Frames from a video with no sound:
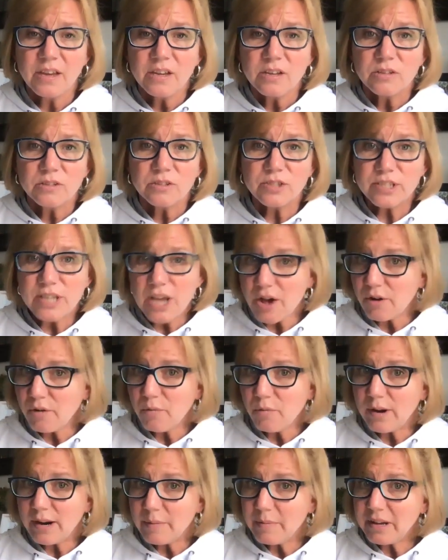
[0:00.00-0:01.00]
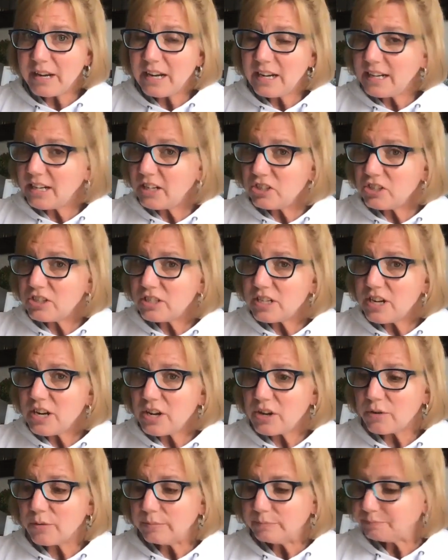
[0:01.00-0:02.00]
So what I'm going to need you to
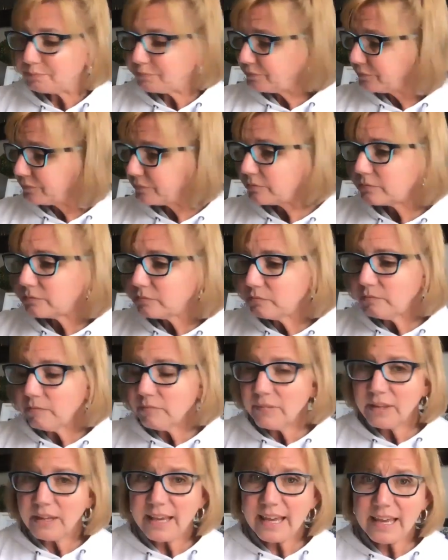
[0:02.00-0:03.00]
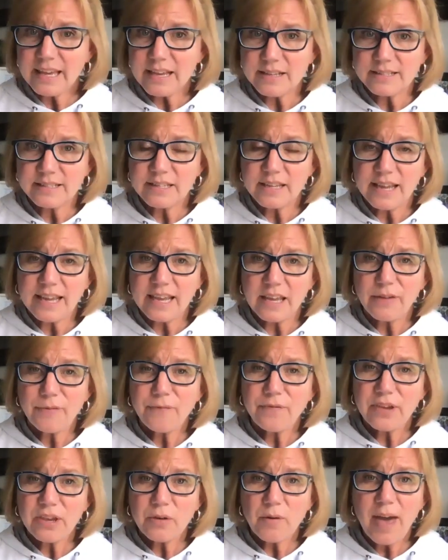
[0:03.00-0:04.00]
do is,
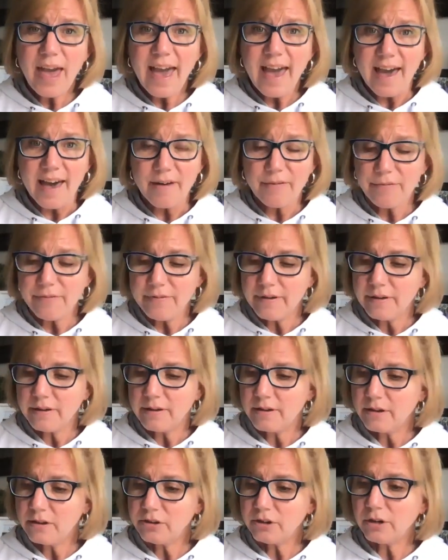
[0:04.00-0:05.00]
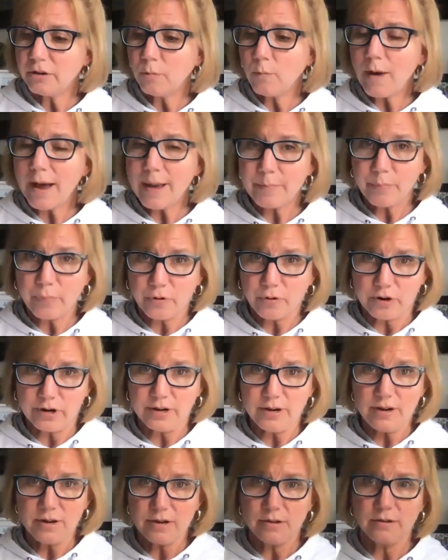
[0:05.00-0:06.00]
if you have your
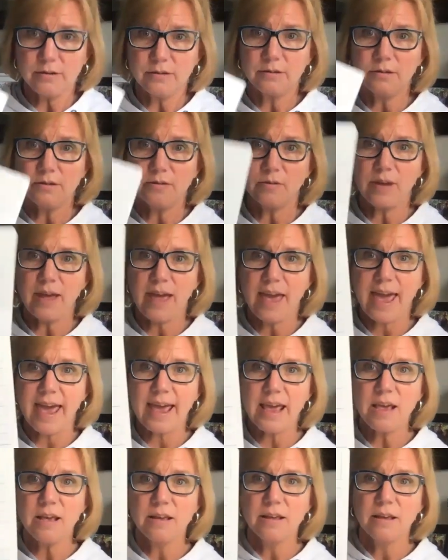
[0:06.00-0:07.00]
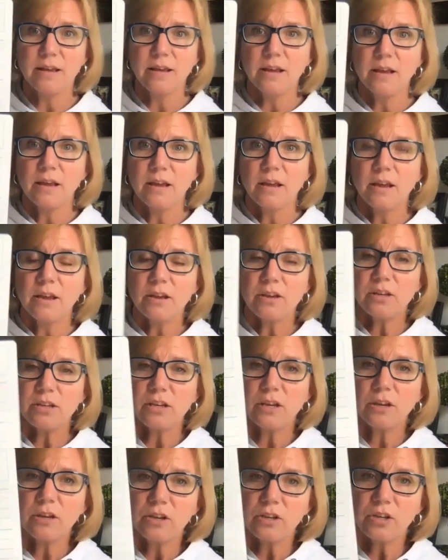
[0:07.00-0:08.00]
whiteboard, okay,
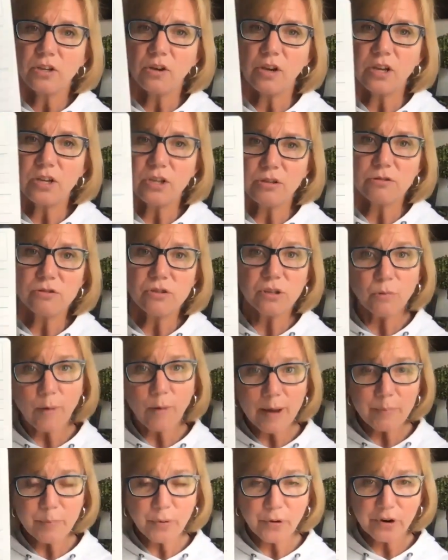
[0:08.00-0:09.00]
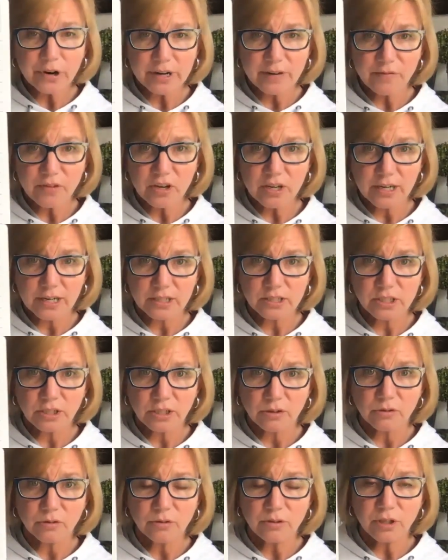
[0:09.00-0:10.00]
you can use your whiteboard if you need
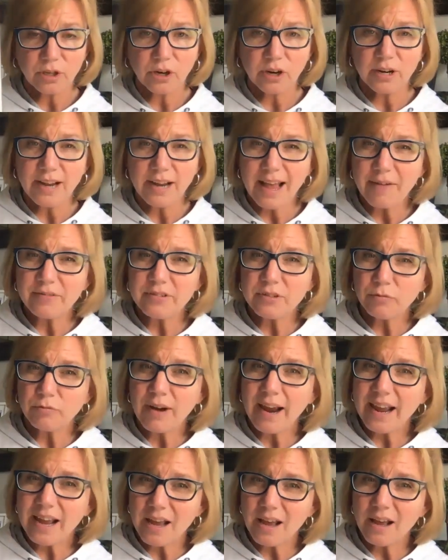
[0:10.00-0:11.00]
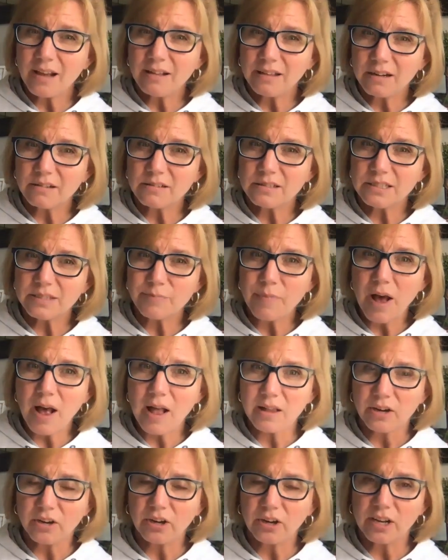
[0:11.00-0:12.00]
to. You're going to have to write a little
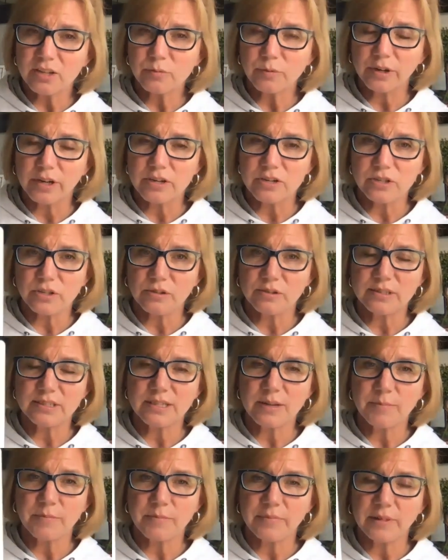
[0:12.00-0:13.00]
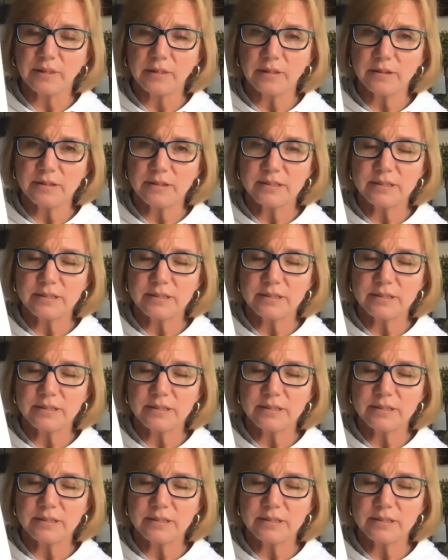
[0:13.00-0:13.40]
smaller because we're going to do some